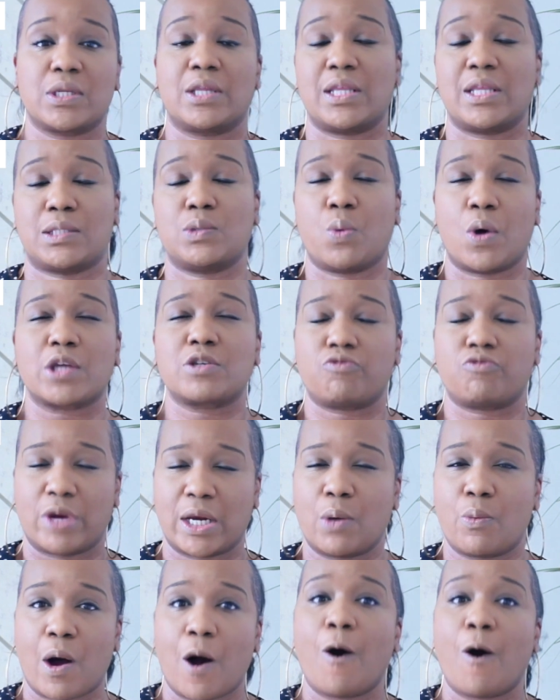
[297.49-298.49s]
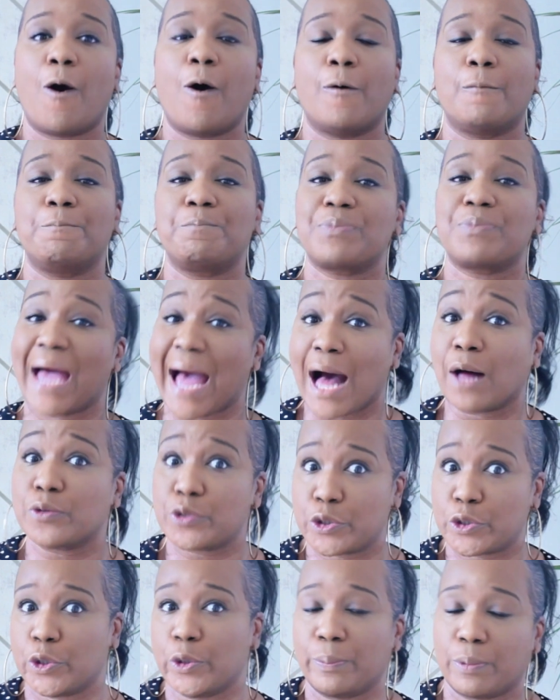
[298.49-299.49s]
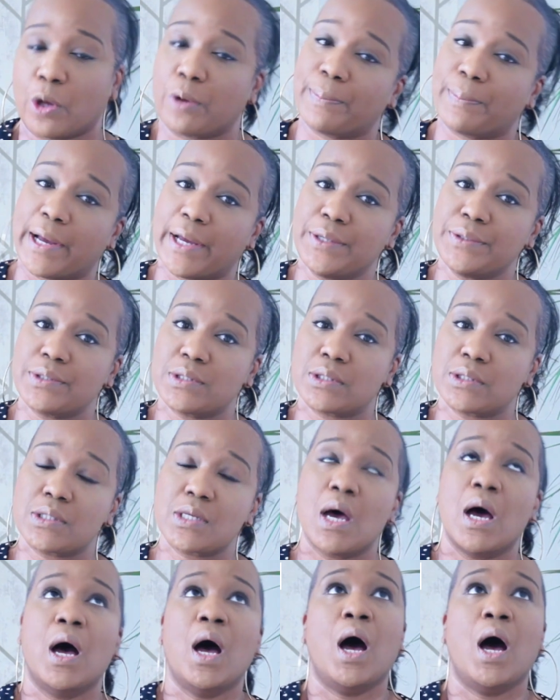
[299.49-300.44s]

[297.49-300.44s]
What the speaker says: So this works really well on how-to blog posts.